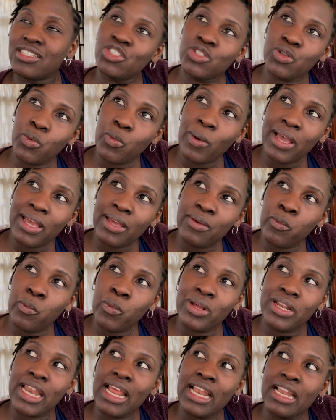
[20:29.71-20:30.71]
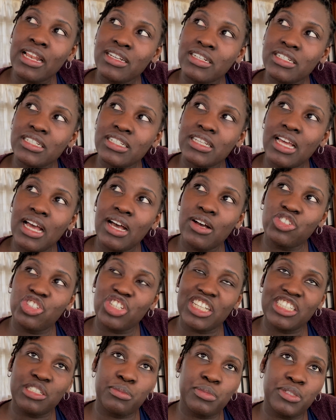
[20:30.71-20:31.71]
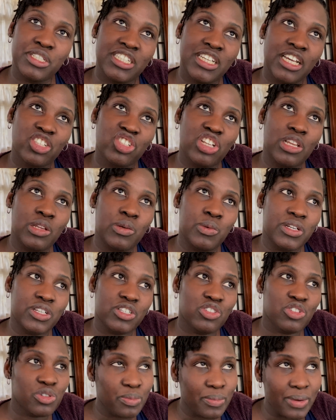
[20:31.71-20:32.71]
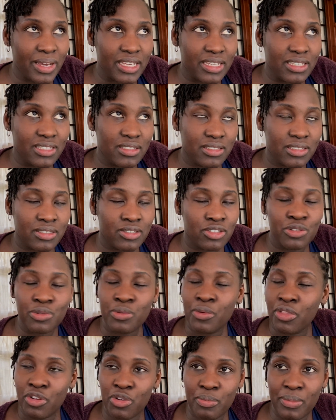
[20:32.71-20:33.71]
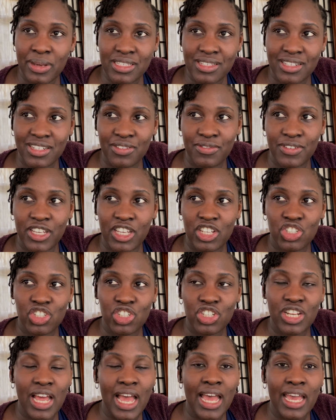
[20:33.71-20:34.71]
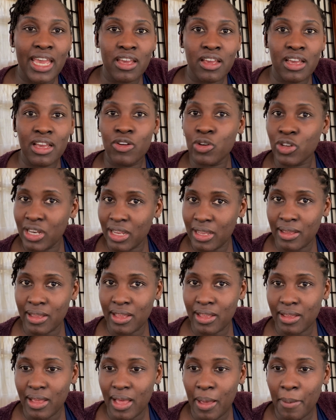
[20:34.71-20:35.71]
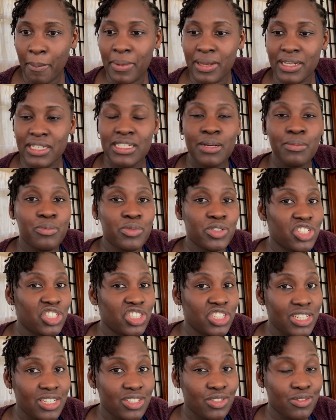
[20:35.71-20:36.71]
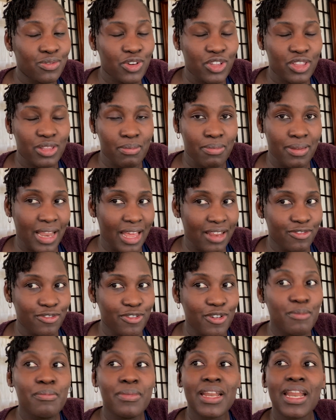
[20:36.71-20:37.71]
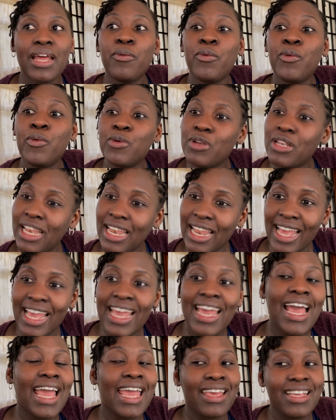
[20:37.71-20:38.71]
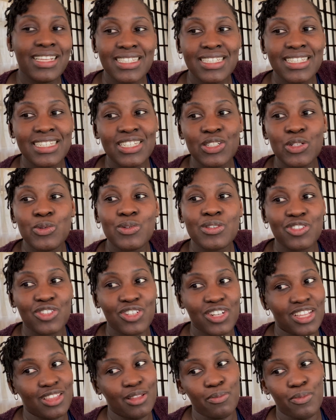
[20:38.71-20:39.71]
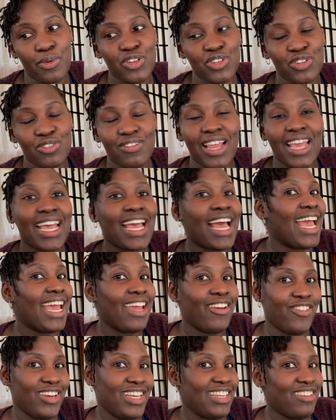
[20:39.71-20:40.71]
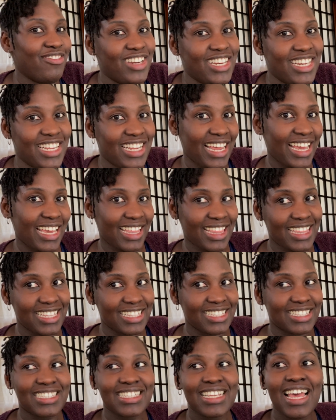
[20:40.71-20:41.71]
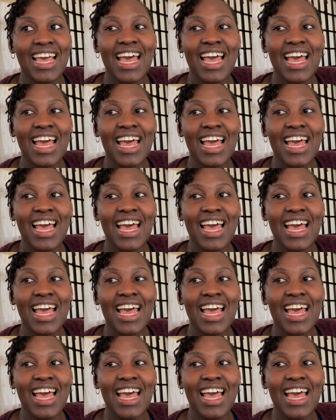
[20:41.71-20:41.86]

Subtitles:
So when I learned how ChatGPT actually works through my certification, I got a better appreciation for the platform. But I won't lie, I still was not at the point of like, I really, really like this.